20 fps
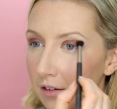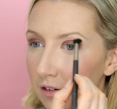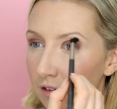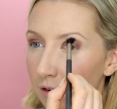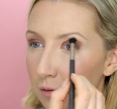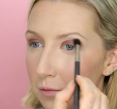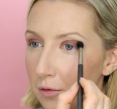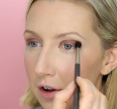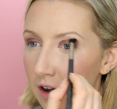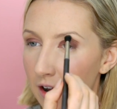
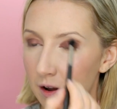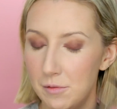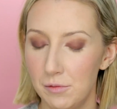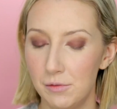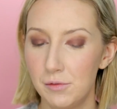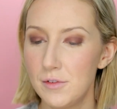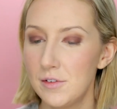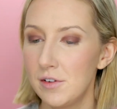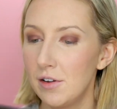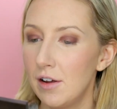
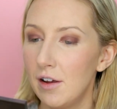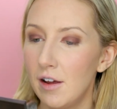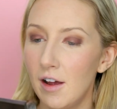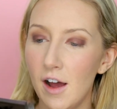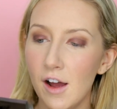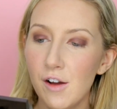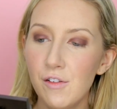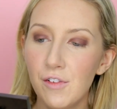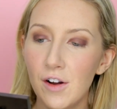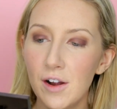Sometimes
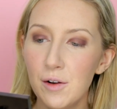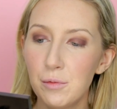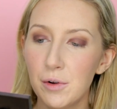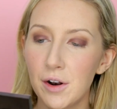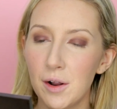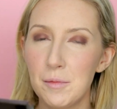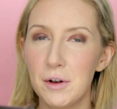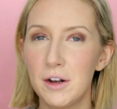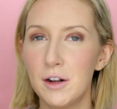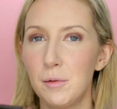I find when
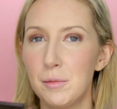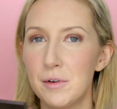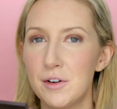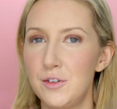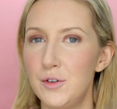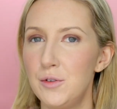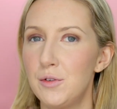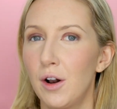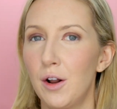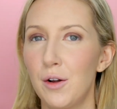I'm a little bit
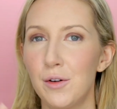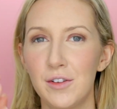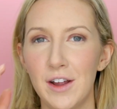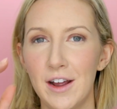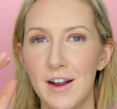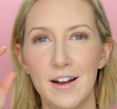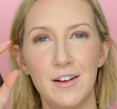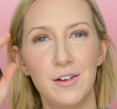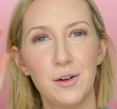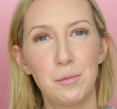too close,
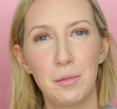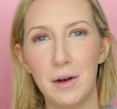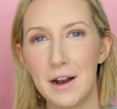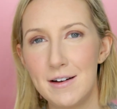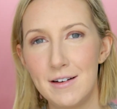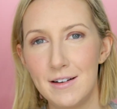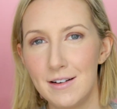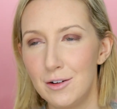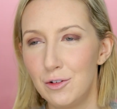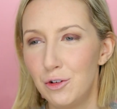I end up
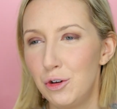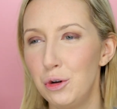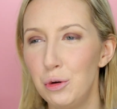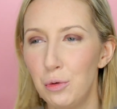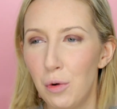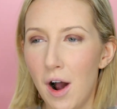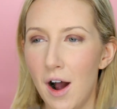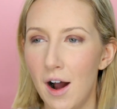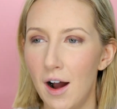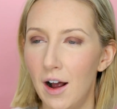blending too
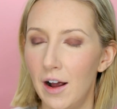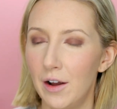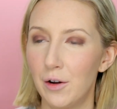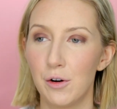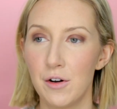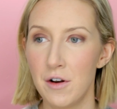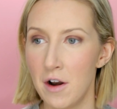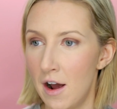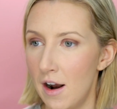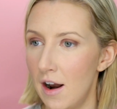high
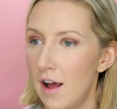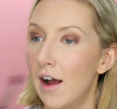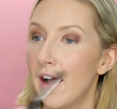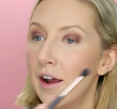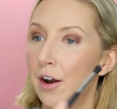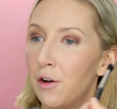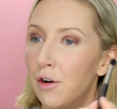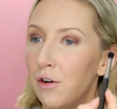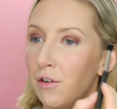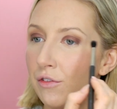not high
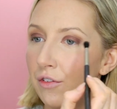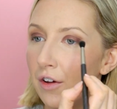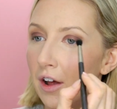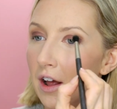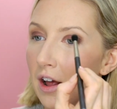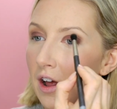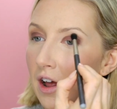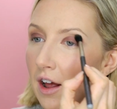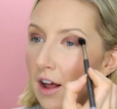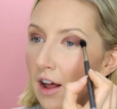enough,
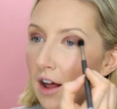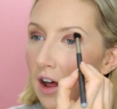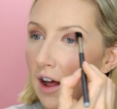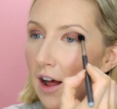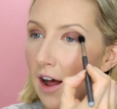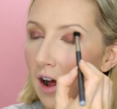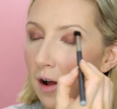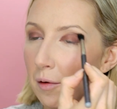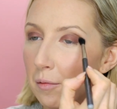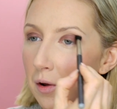
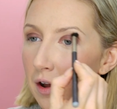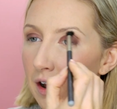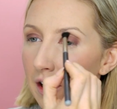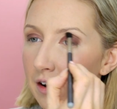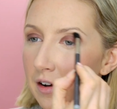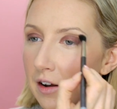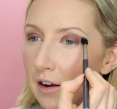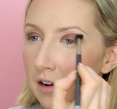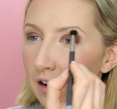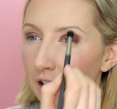and
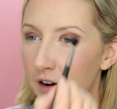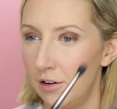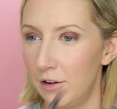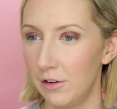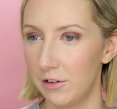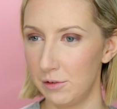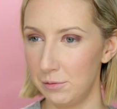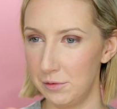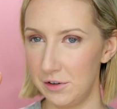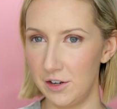it kind of
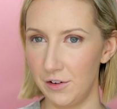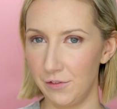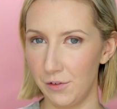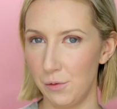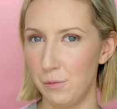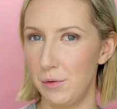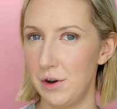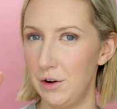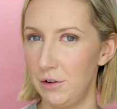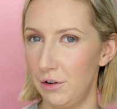looks a bit
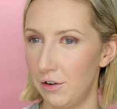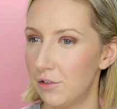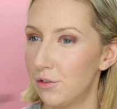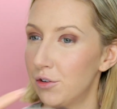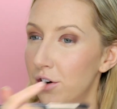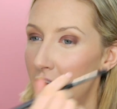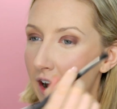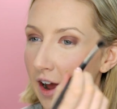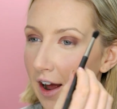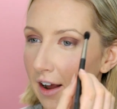different when you look
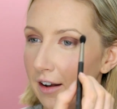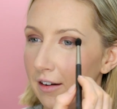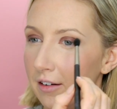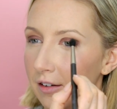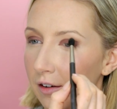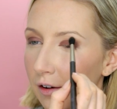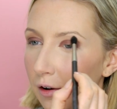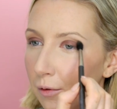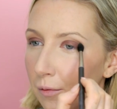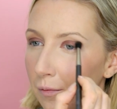straight ahead.
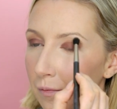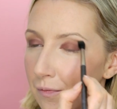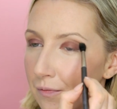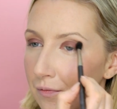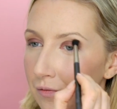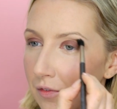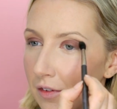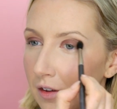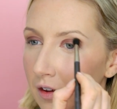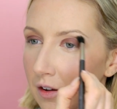So
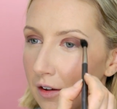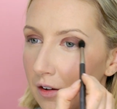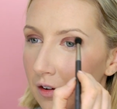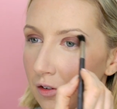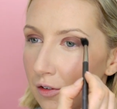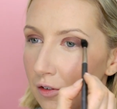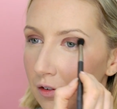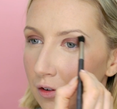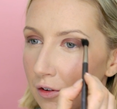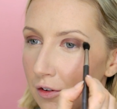
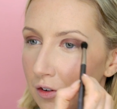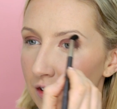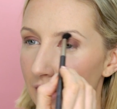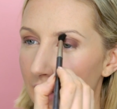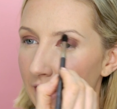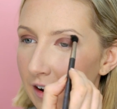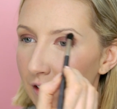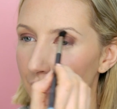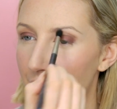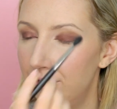it's just good to
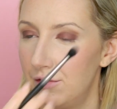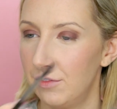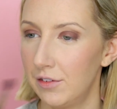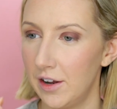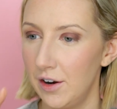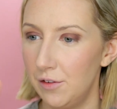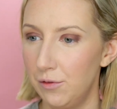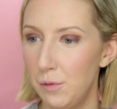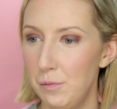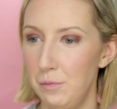have
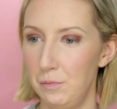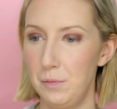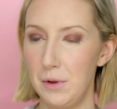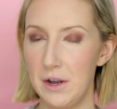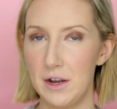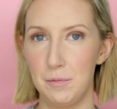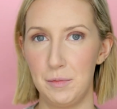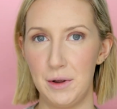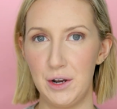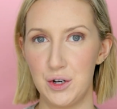kind of a
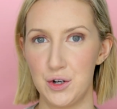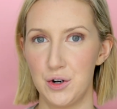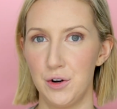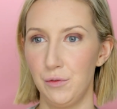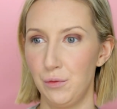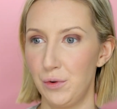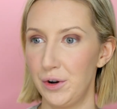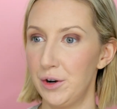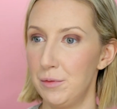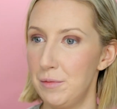big picture
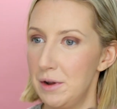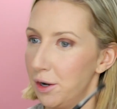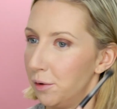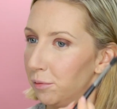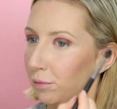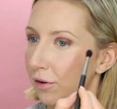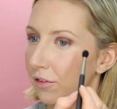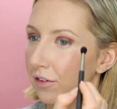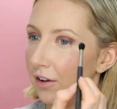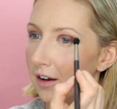of what your
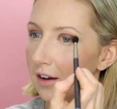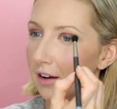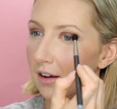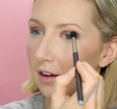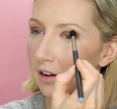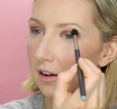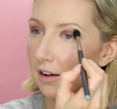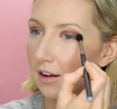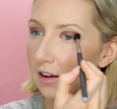makeup looks like.